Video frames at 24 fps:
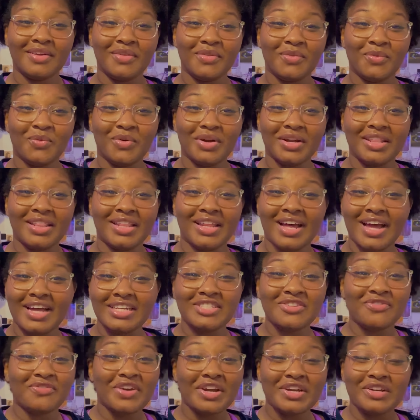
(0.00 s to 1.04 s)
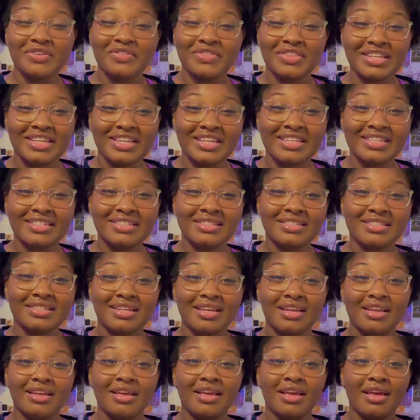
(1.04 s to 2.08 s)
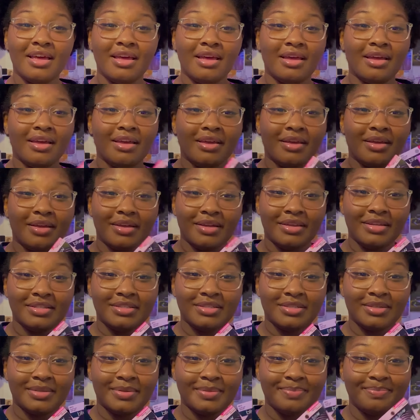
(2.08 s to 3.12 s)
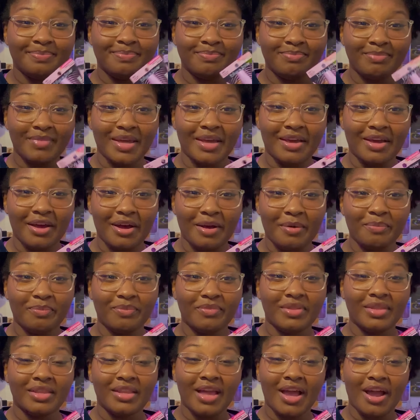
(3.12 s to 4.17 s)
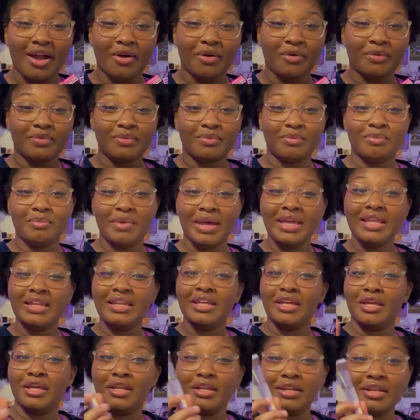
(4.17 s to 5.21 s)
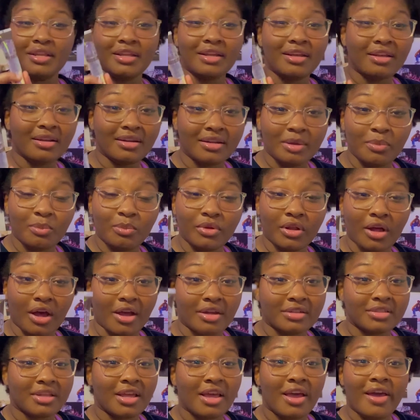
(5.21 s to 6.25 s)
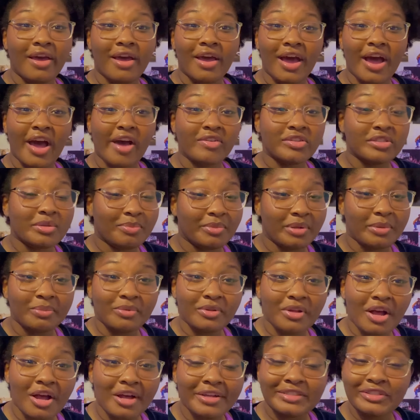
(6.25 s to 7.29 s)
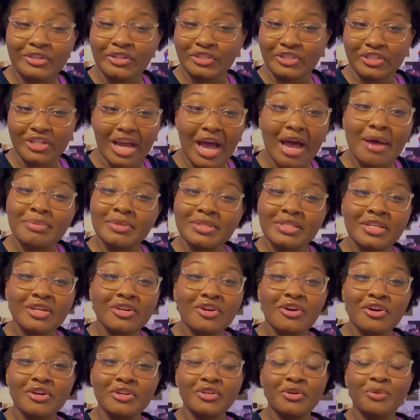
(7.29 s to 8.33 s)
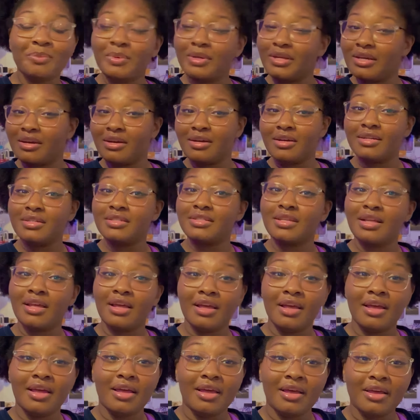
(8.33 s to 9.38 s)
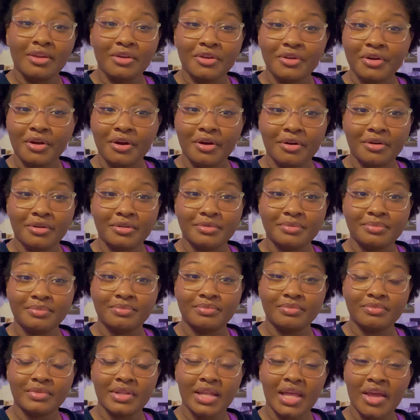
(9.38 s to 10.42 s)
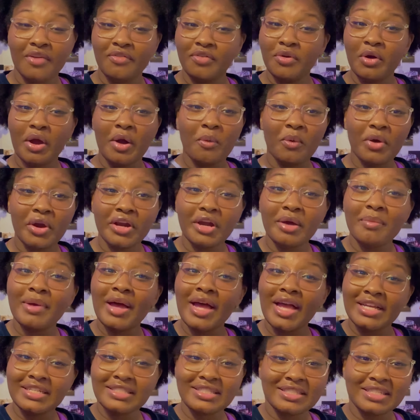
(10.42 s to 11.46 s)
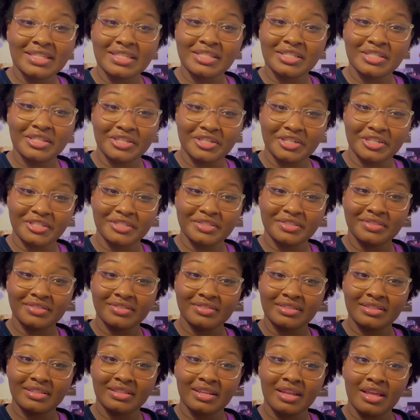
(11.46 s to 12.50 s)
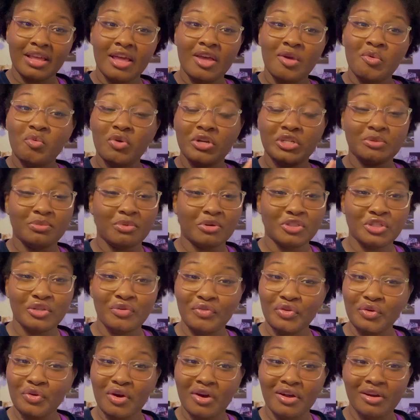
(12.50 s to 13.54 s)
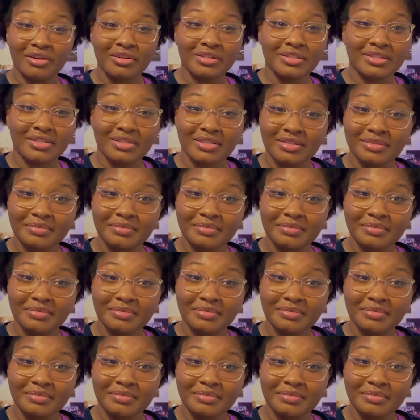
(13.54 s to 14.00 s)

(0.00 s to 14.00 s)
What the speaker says: one of the last and final things is makeup. Now, mainly lip gloss. Have some lip gloss or chapstick on you because, you know, if you aren't wearing a mask this year, which most of you aren't,